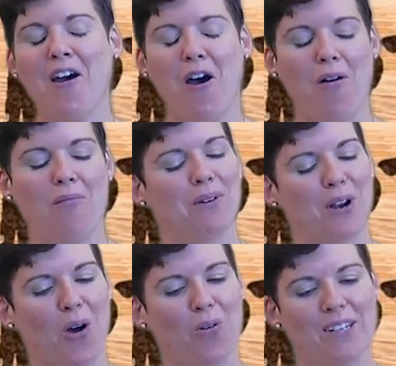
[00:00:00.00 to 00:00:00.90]
but
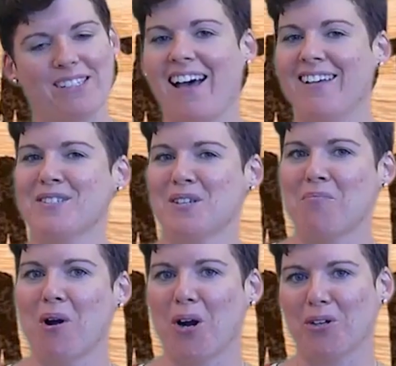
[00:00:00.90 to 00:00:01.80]
always has
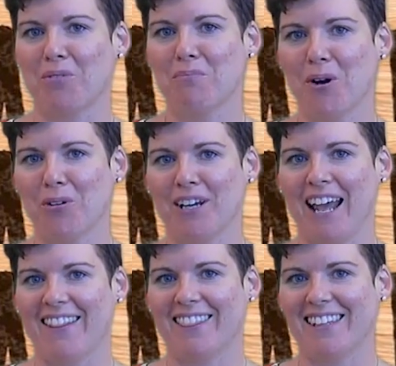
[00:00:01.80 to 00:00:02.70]
some art component
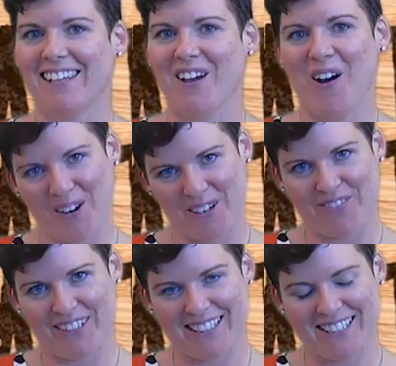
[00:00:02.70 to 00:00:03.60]
at the heart
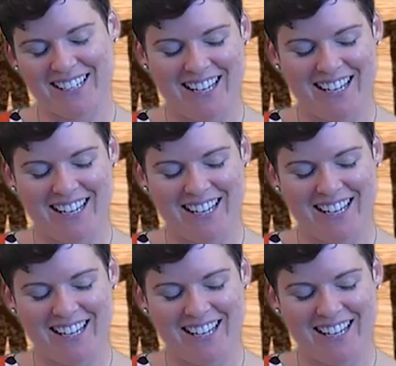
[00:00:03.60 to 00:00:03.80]
of it,